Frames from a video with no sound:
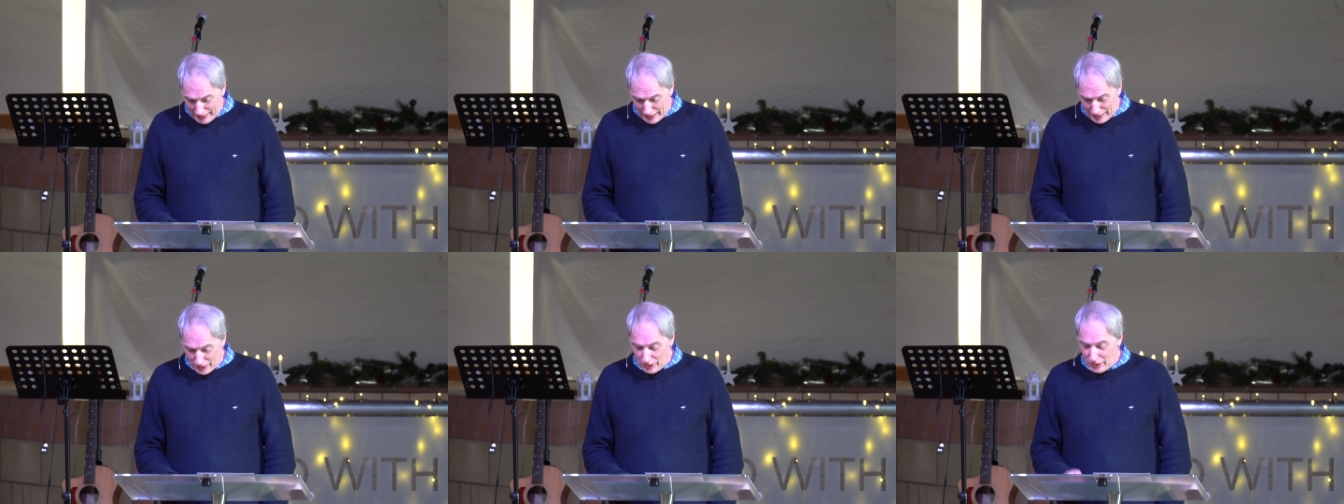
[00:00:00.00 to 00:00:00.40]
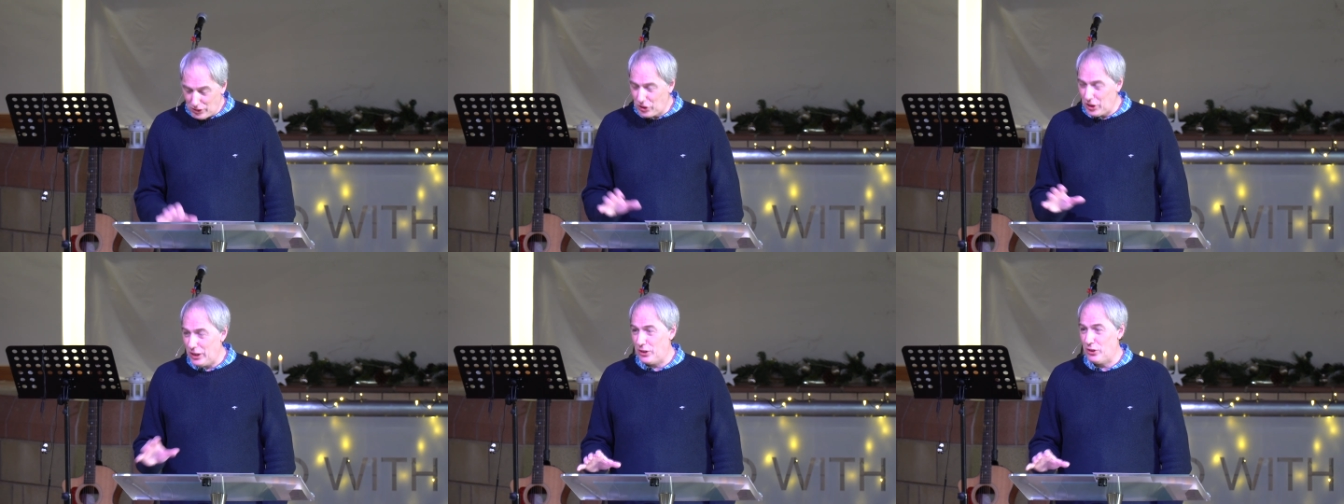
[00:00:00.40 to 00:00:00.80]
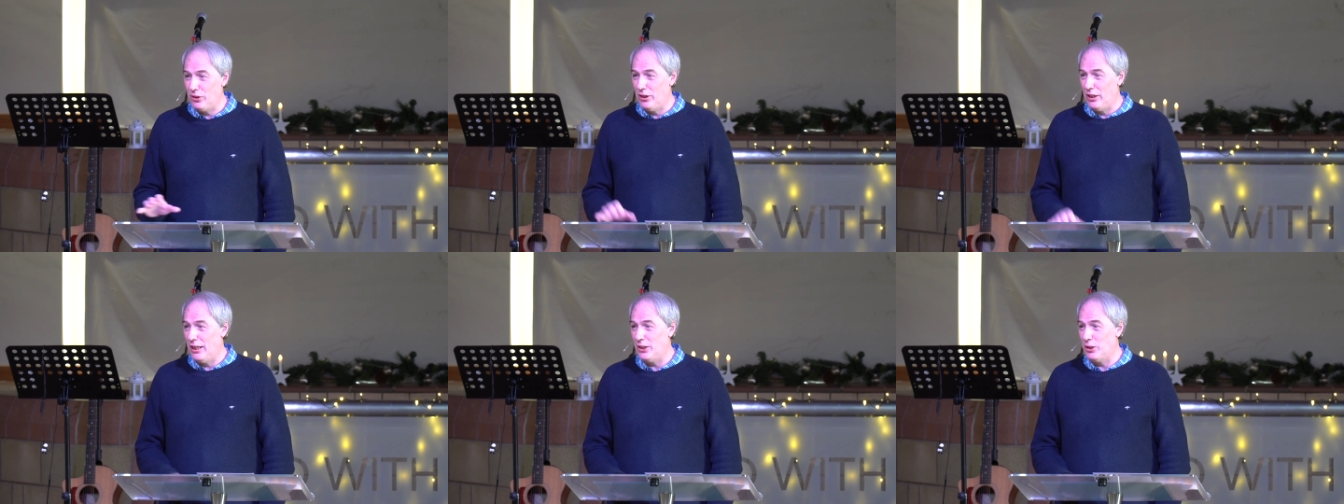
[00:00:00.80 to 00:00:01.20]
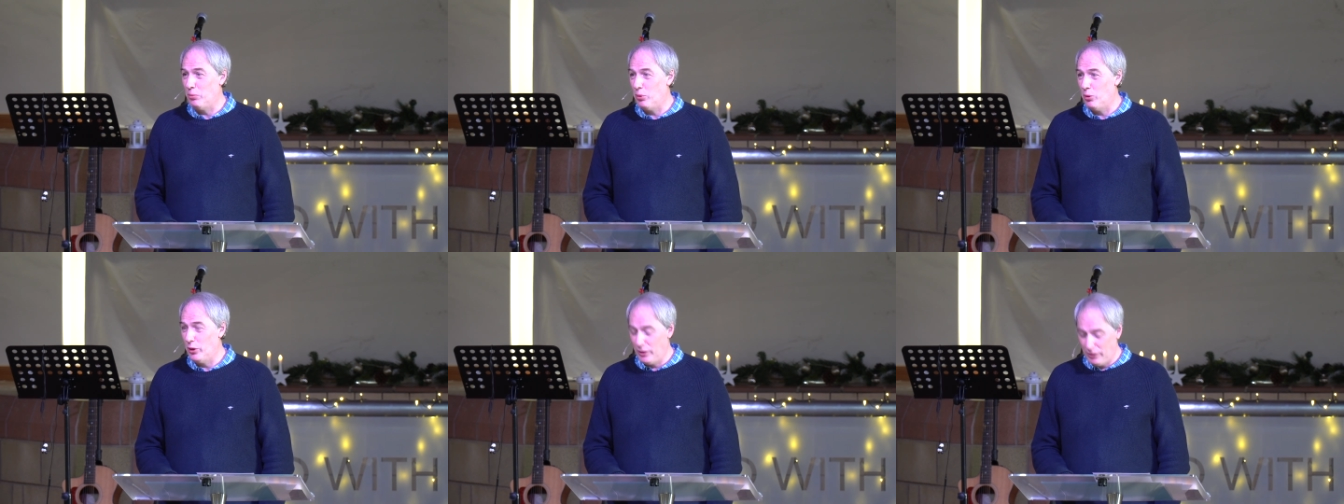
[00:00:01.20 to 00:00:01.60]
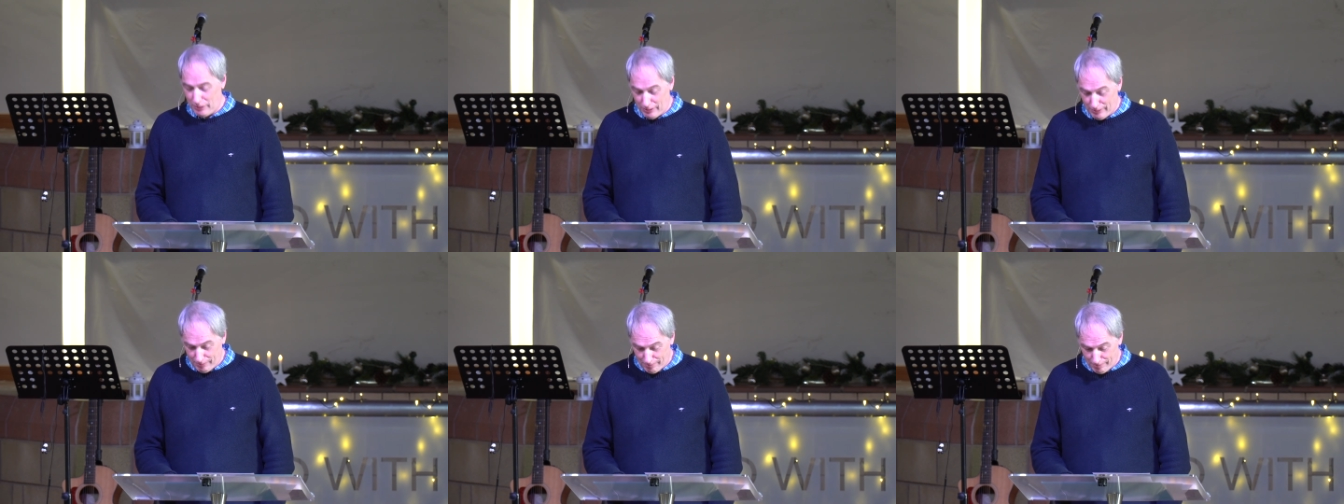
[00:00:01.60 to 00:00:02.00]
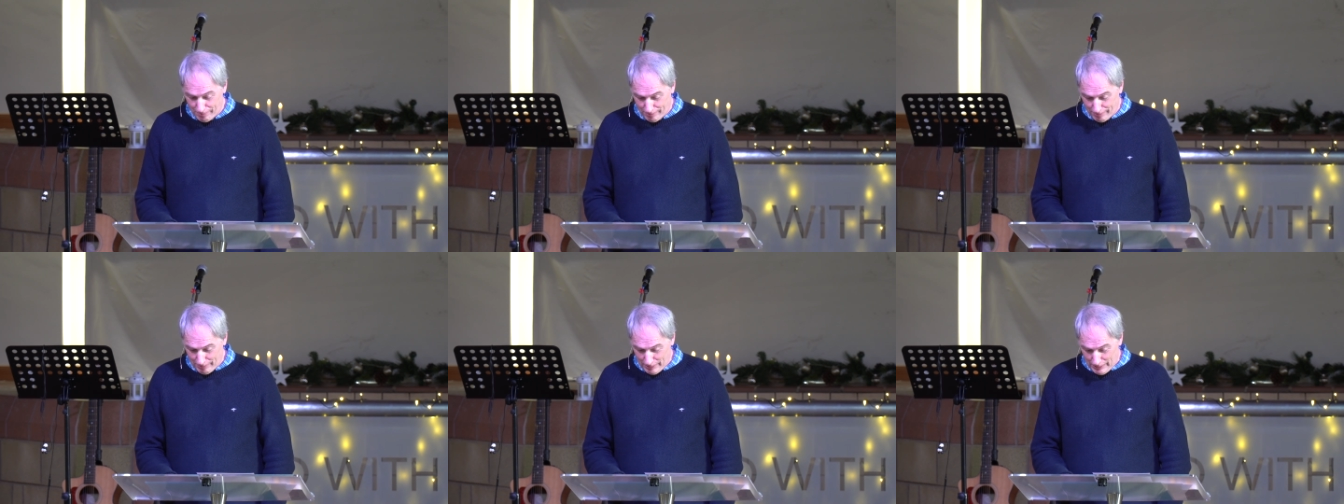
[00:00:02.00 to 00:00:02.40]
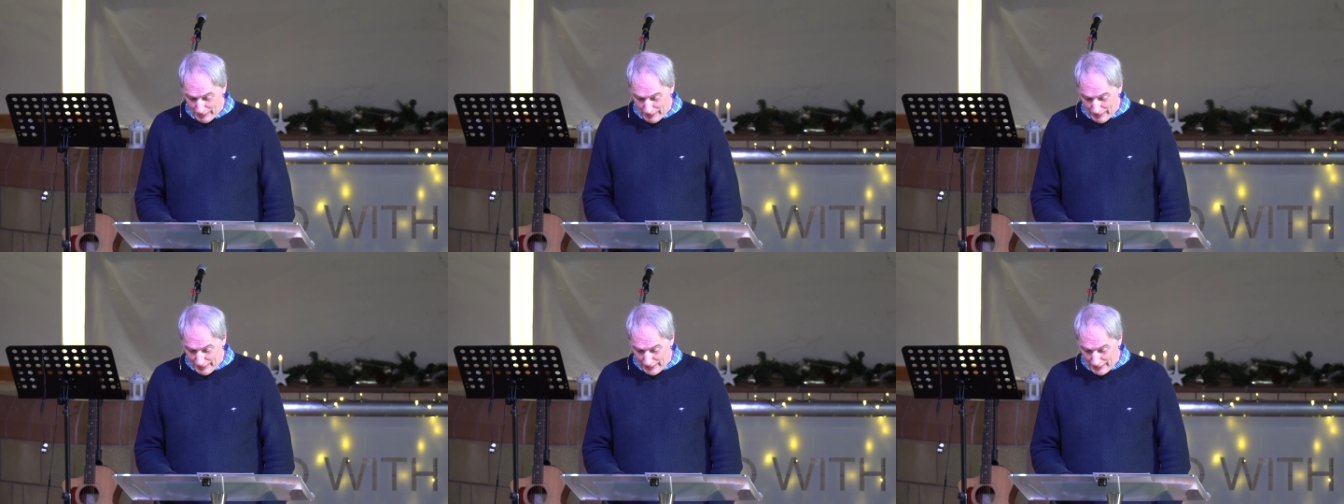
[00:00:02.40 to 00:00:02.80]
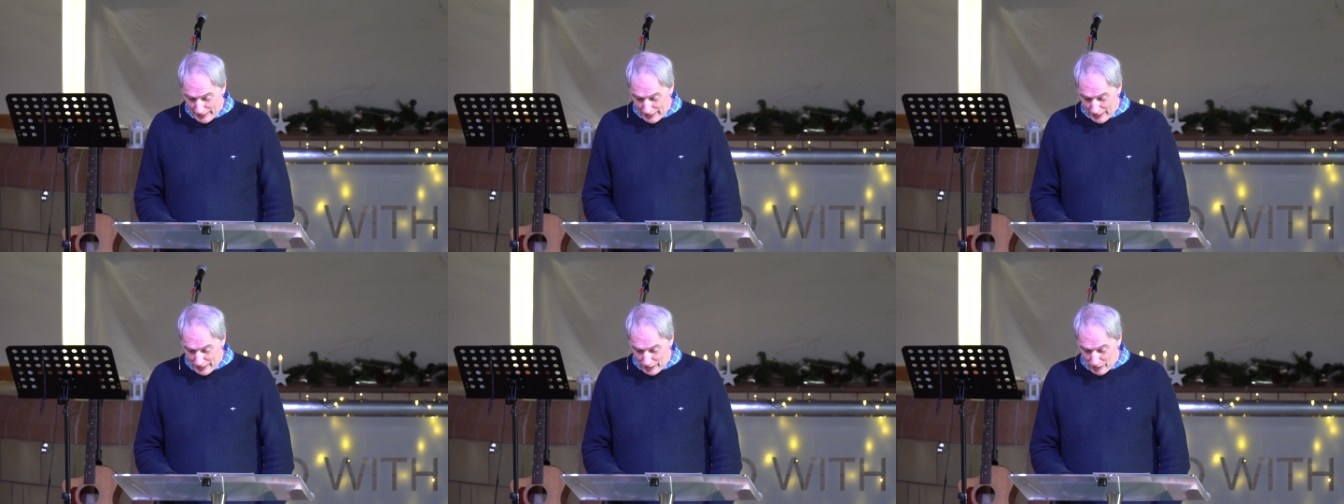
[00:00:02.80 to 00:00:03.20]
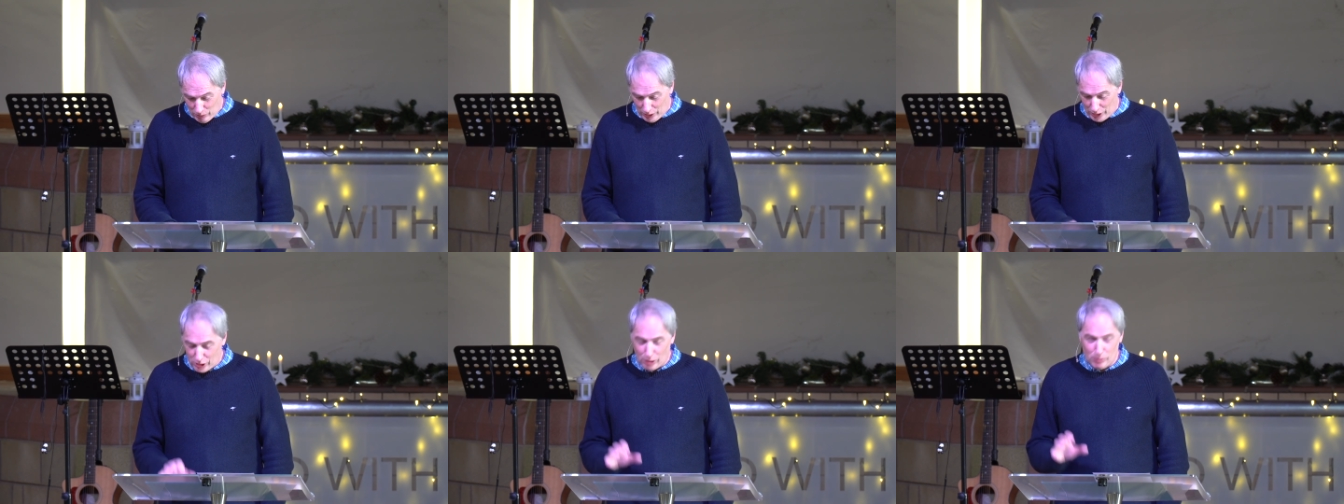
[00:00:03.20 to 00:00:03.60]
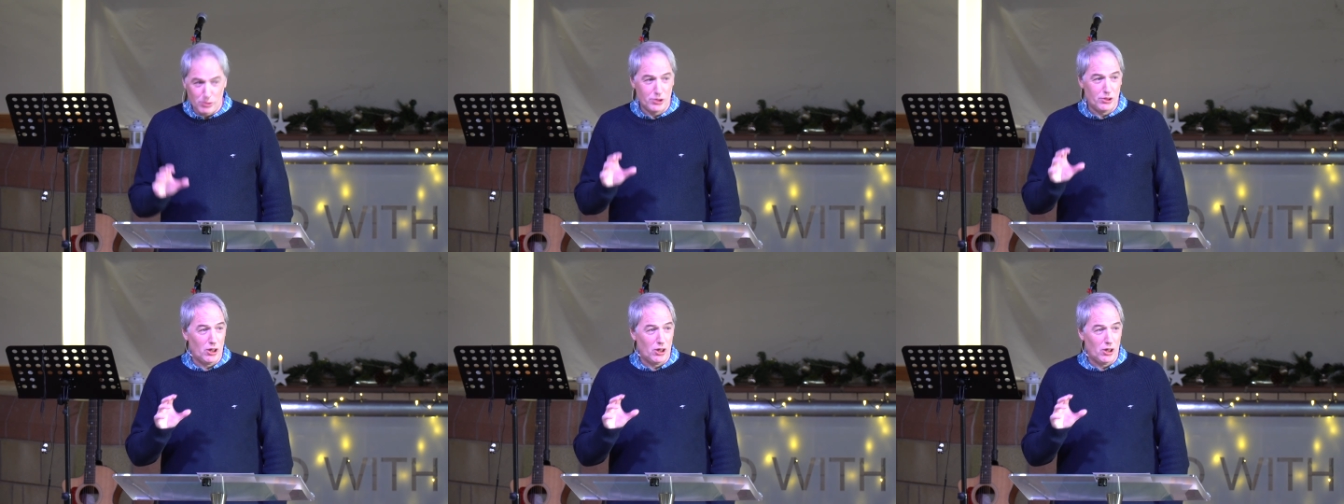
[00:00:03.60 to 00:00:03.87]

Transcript: I think Chesterton has a point when it comes